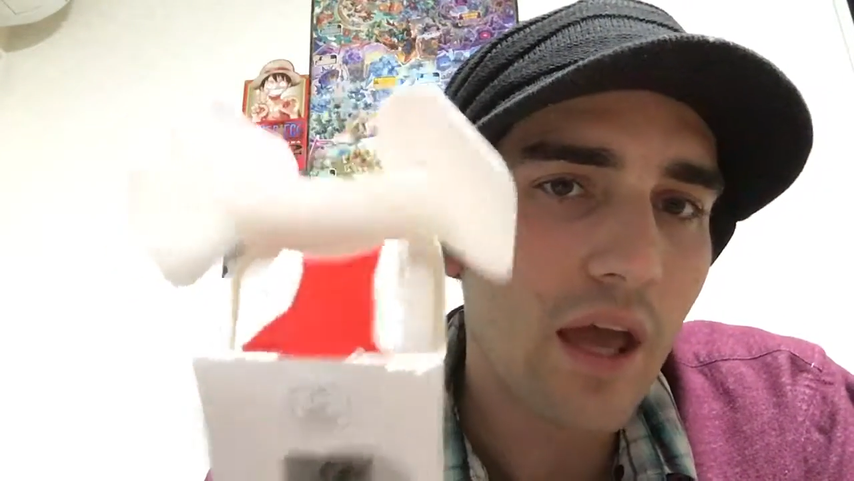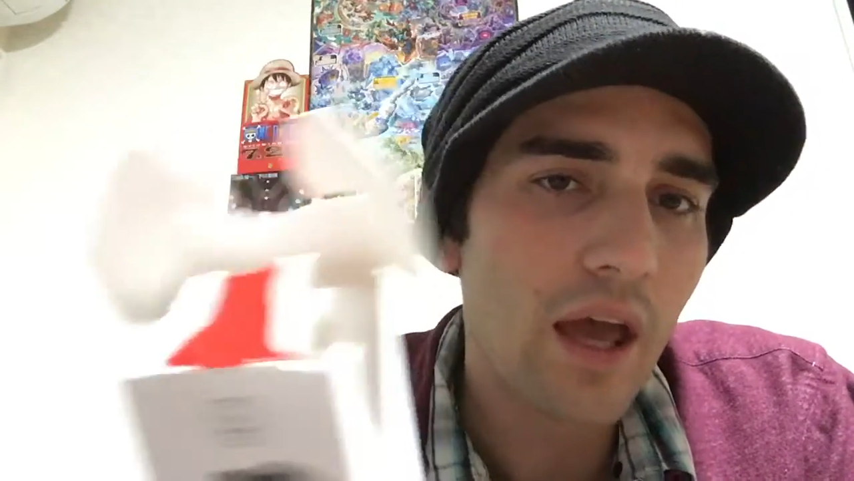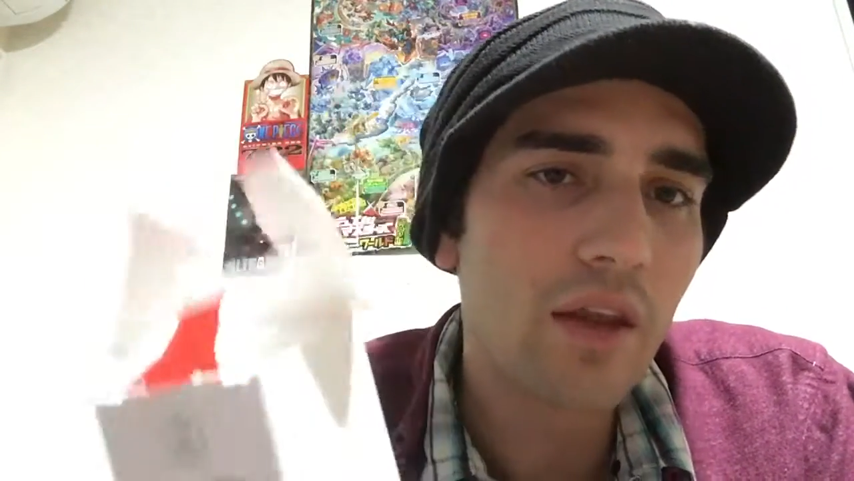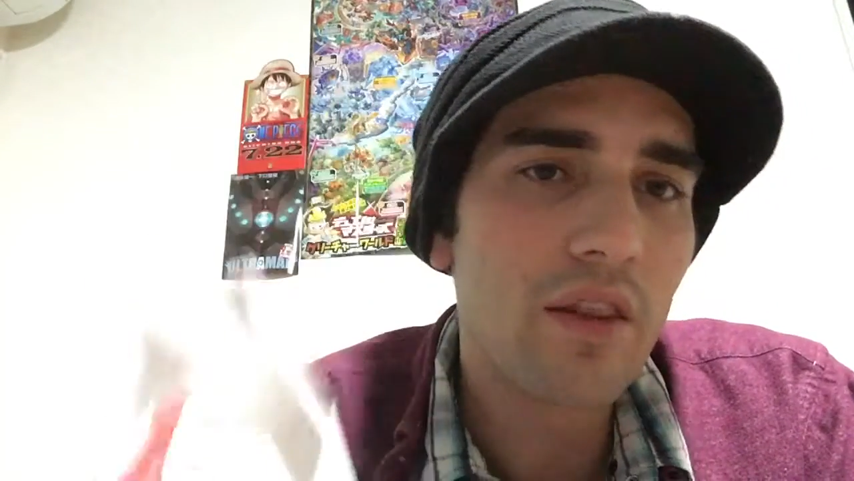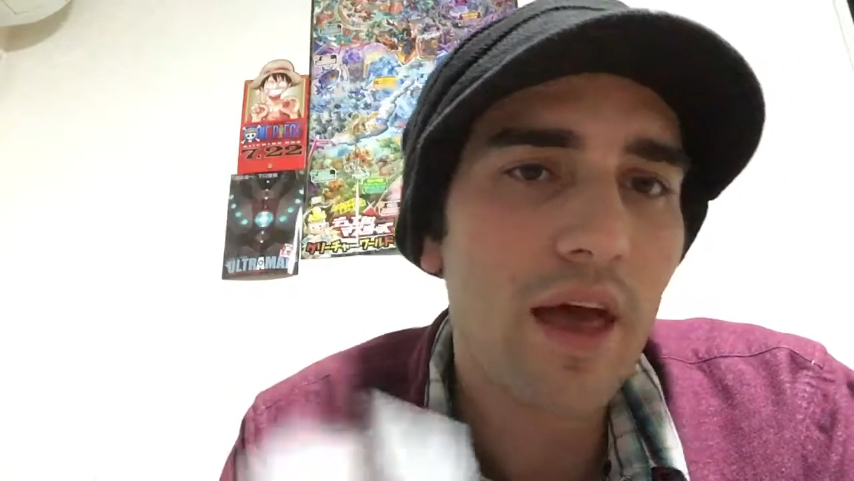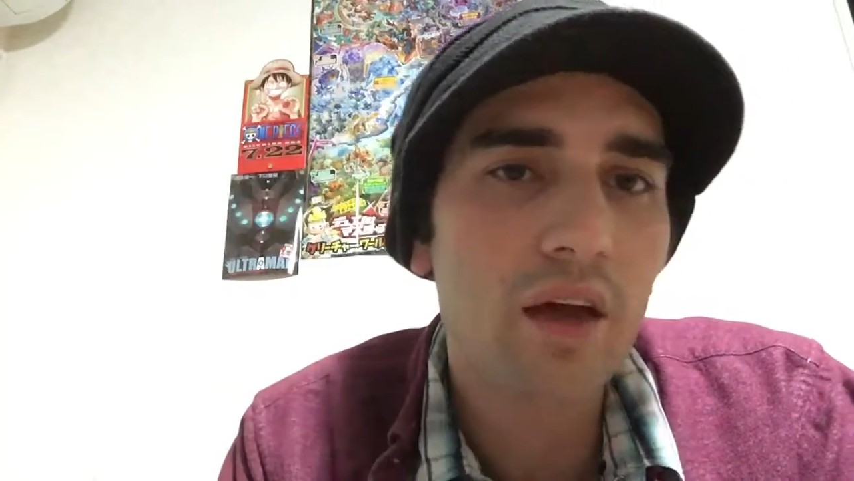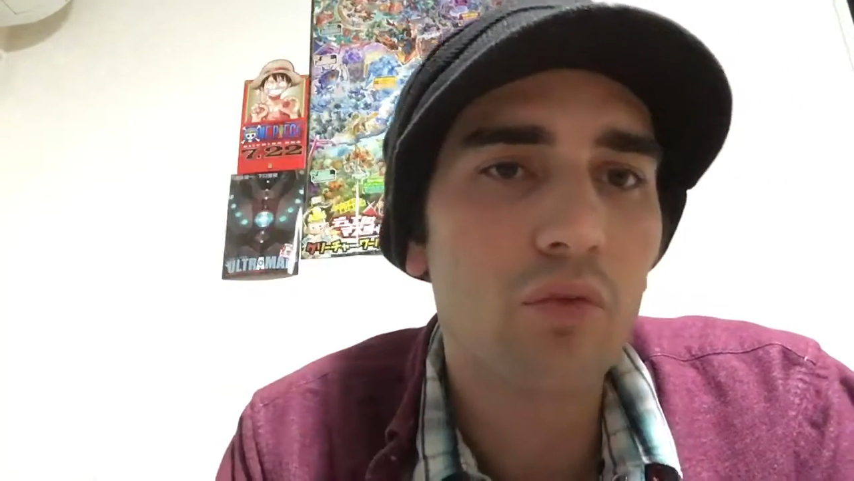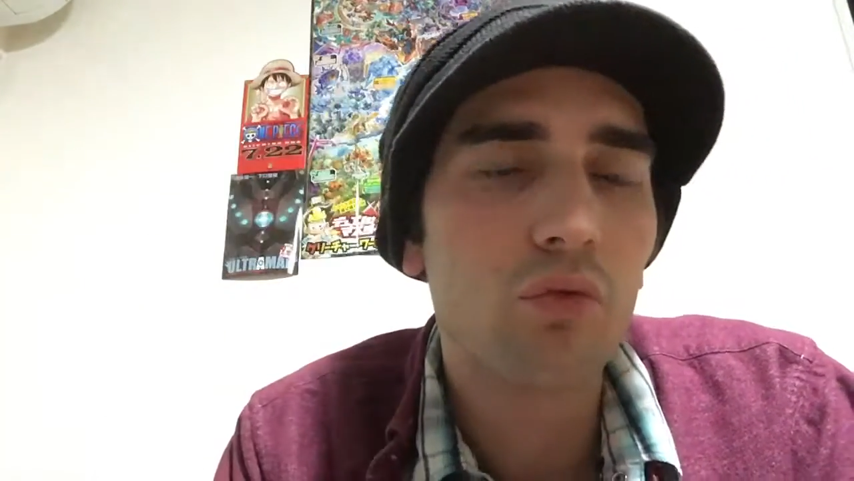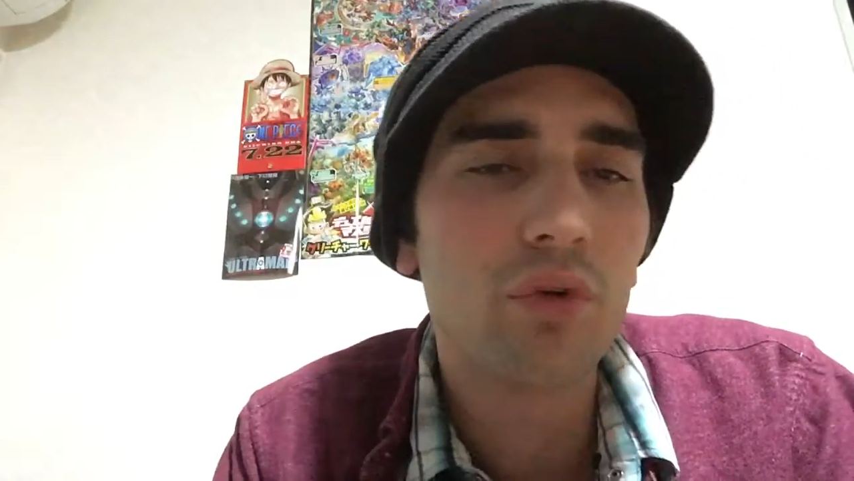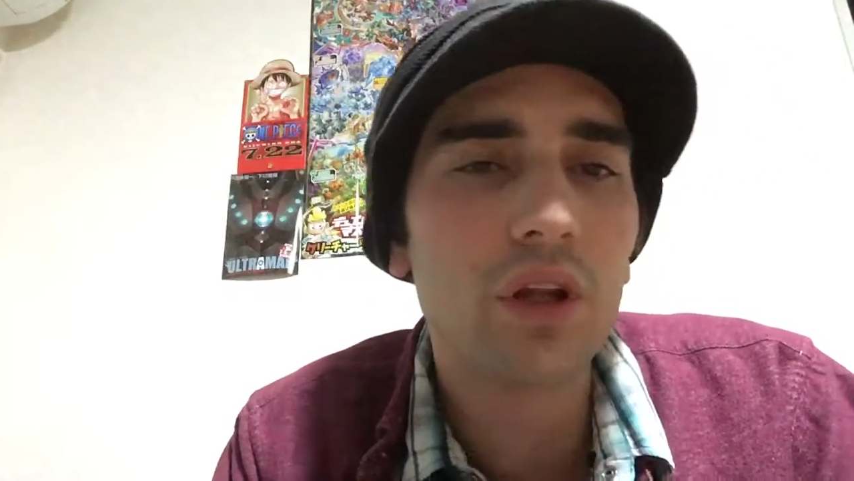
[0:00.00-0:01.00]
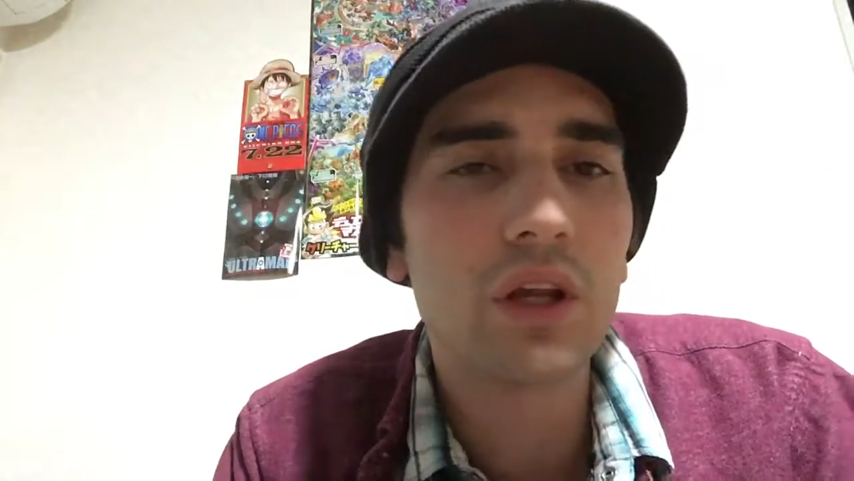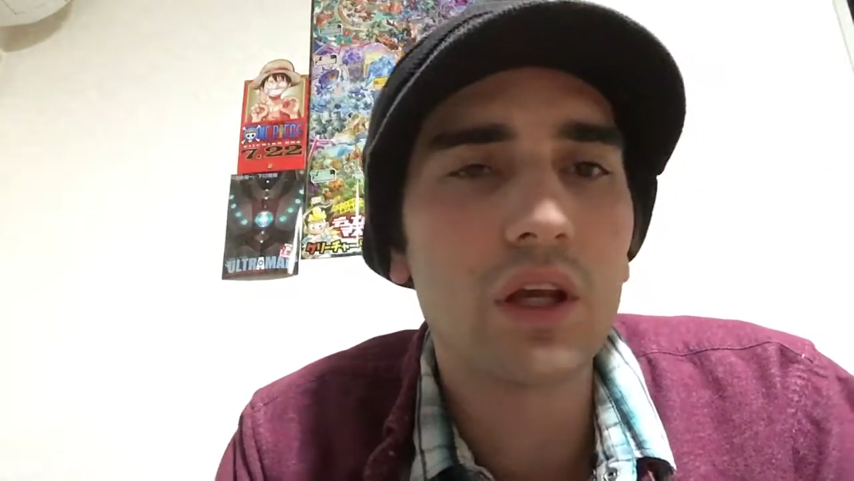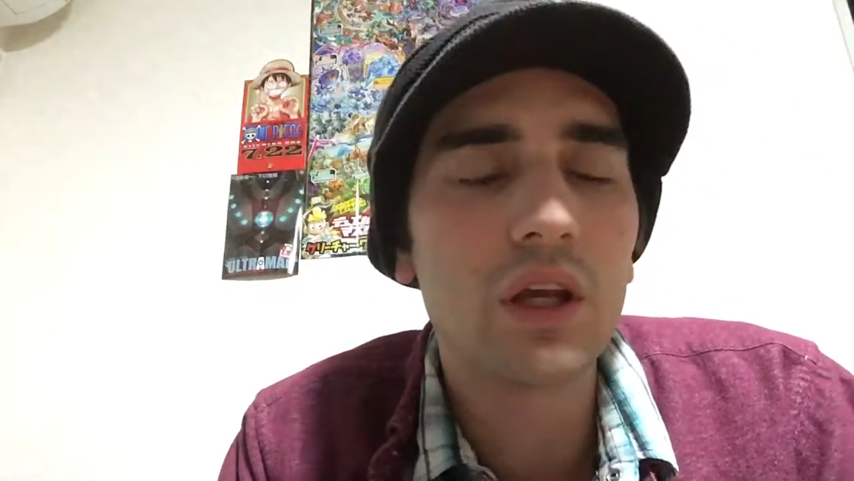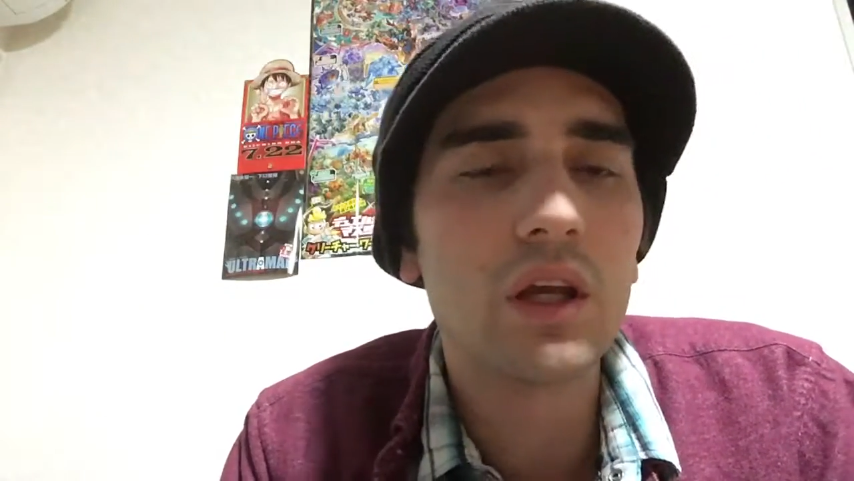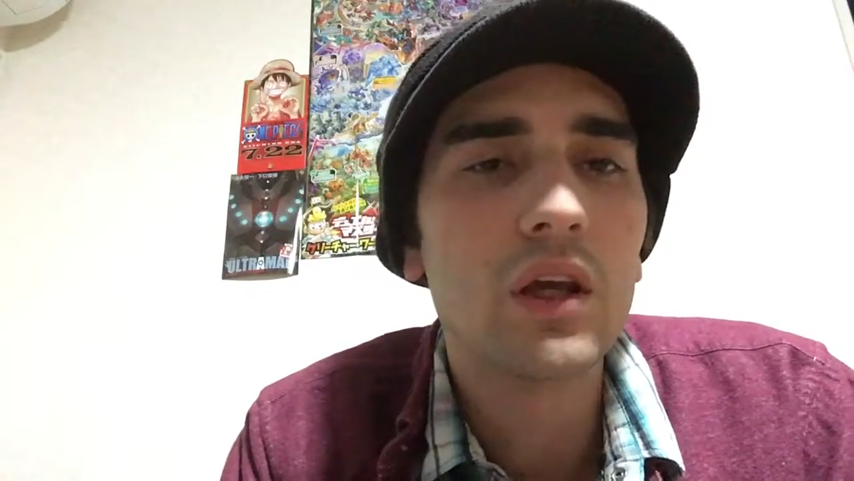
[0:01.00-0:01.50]
And that
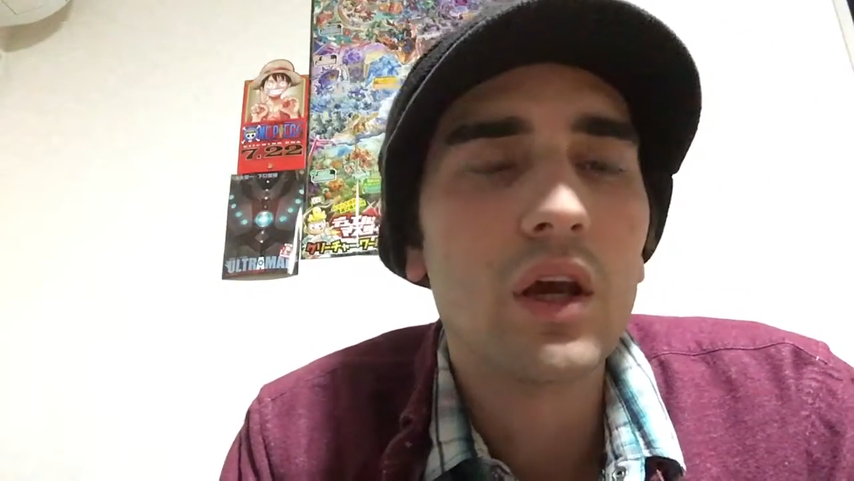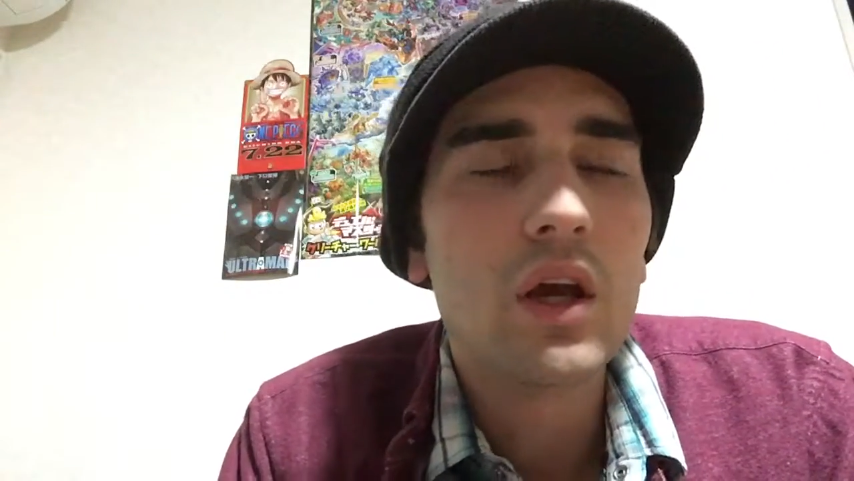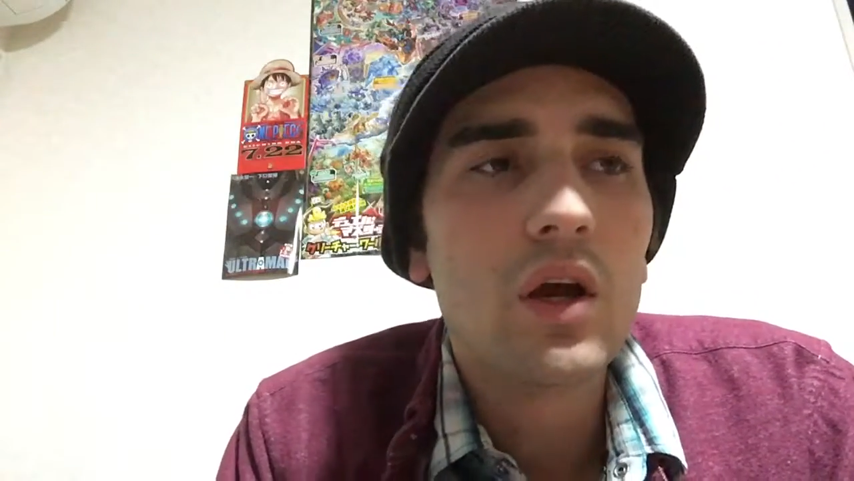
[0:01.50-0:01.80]
really